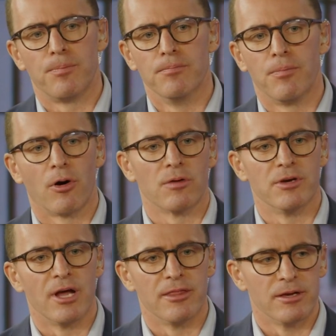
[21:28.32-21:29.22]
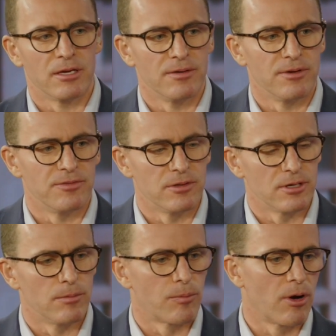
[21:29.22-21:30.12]
part of it, I think, if you think
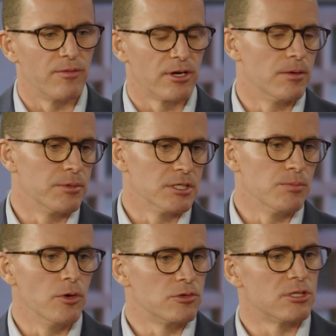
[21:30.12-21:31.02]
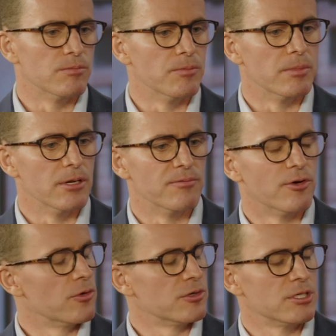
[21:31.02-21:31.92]
about private companies, most of them have been
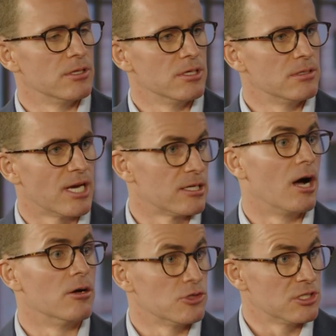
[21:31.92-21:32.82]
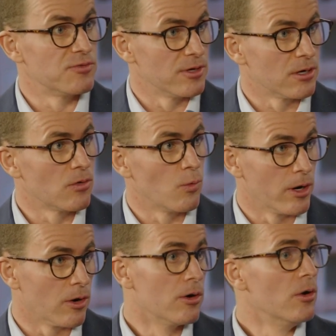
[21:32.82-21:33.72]
focused in the technology sphere, sure, where